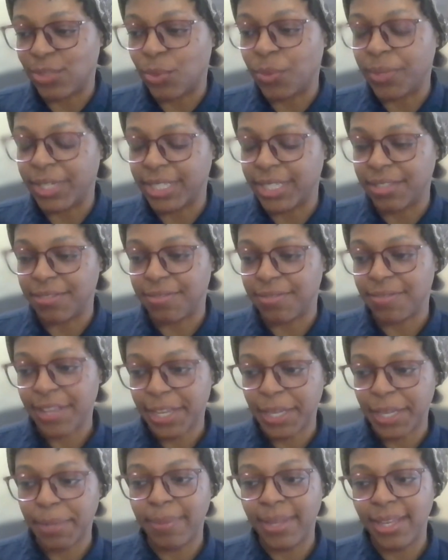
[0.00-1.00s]
or to
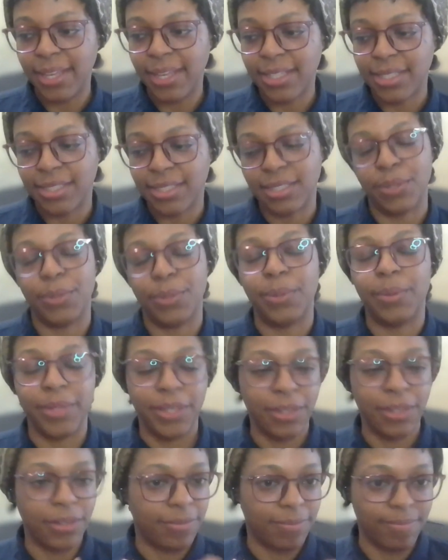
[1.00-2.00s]
find me, so
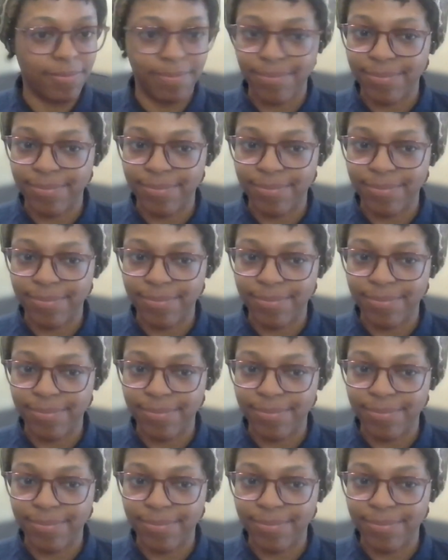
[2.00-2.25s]
you can